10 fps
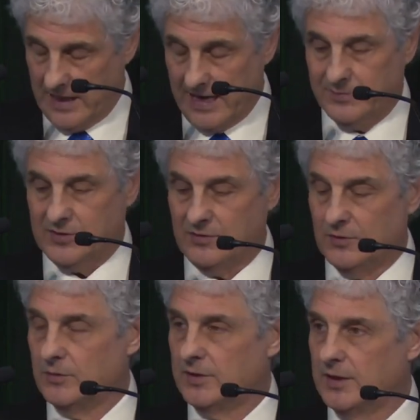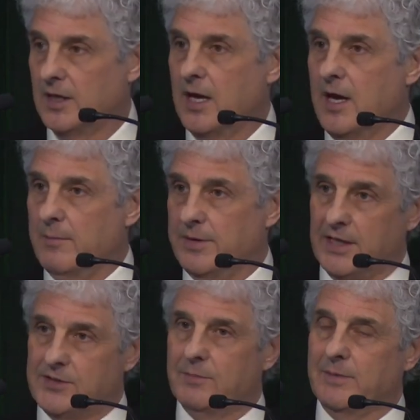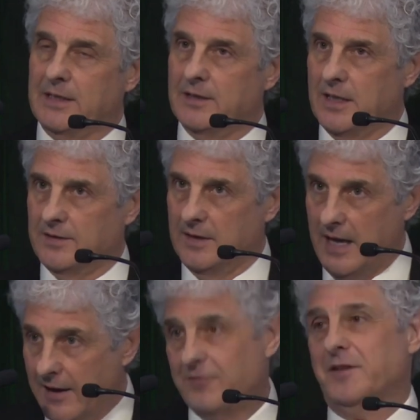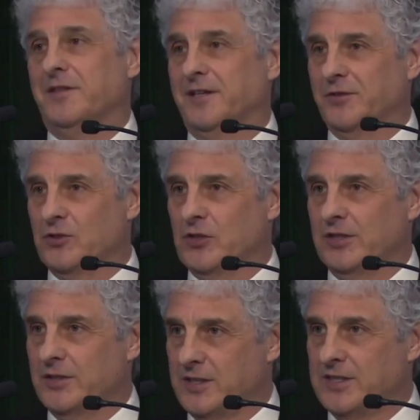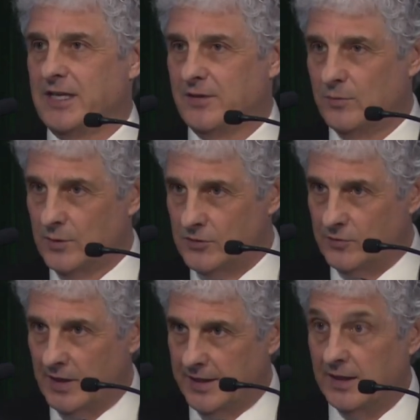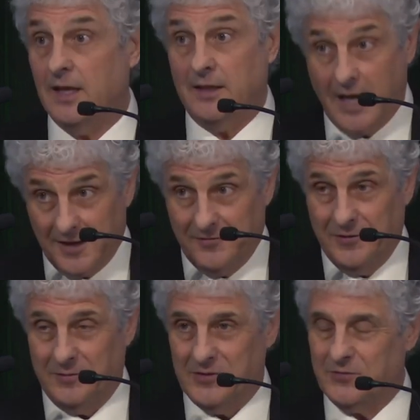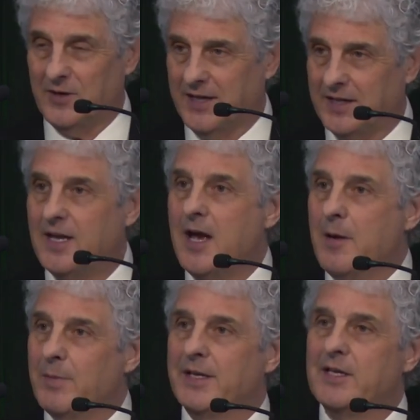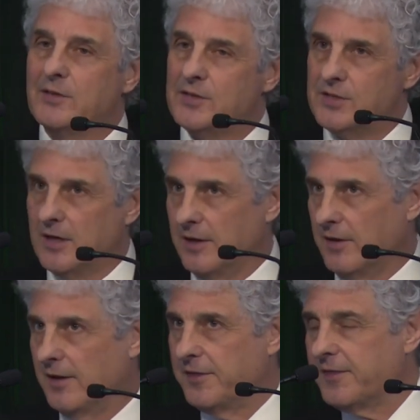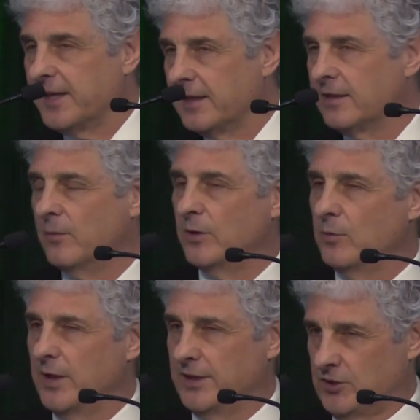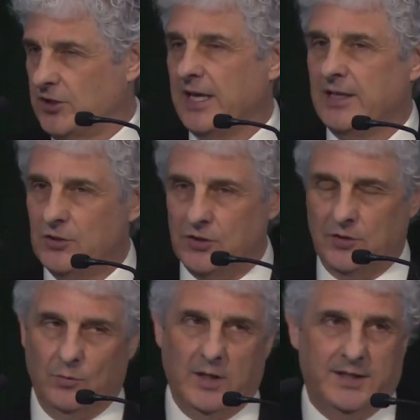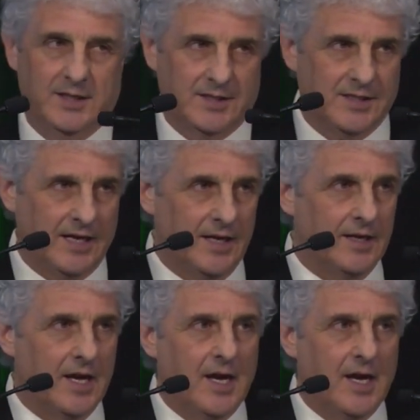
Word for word: Absolutely but doesn't mean that everything the genius said was right. A lot of it was right, but here's a, a thing that we want to change in what he said.